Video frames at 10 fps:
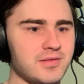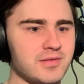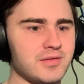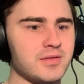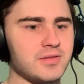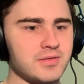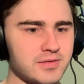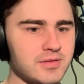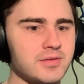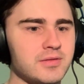
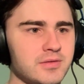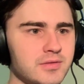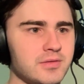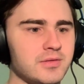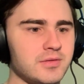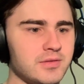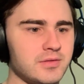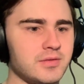(no one is talking)